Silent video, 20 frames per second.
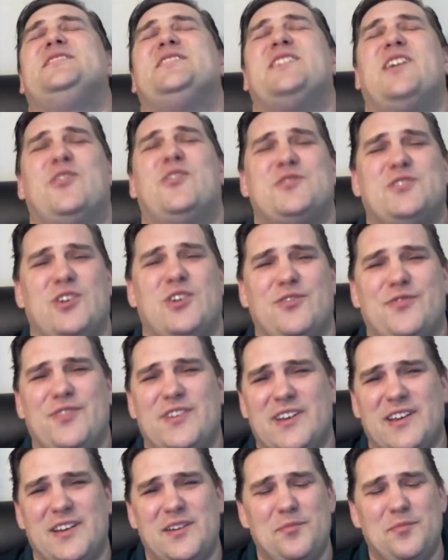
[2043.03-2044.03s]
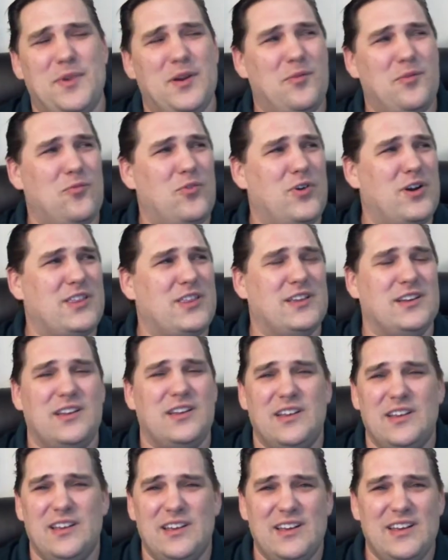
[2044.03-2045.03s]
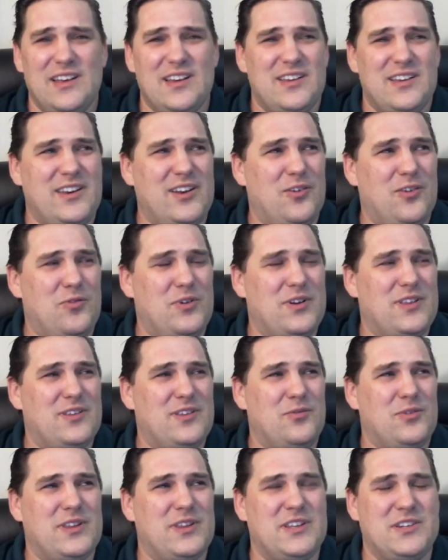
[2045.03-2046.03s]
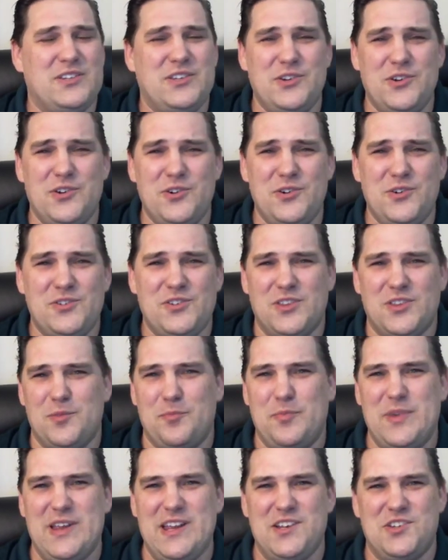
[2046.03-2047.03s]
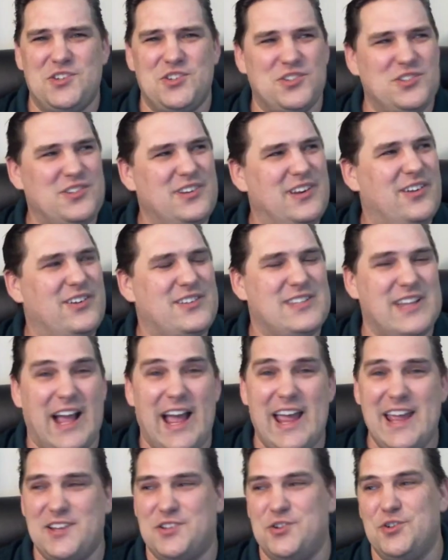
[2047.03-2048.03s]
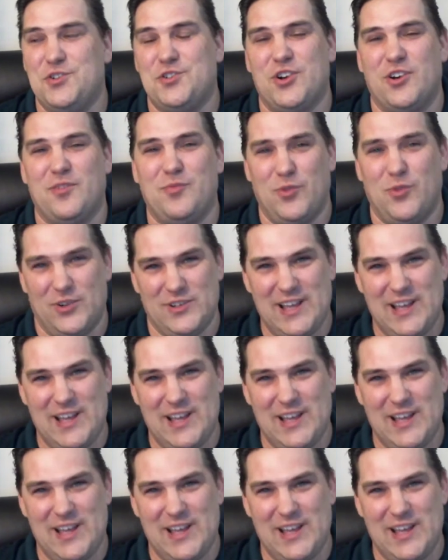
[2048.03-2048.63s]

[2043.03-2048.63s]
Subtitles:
to go surfing and be one of the dudes on the beach. You know, it's like I had 2 surfboards.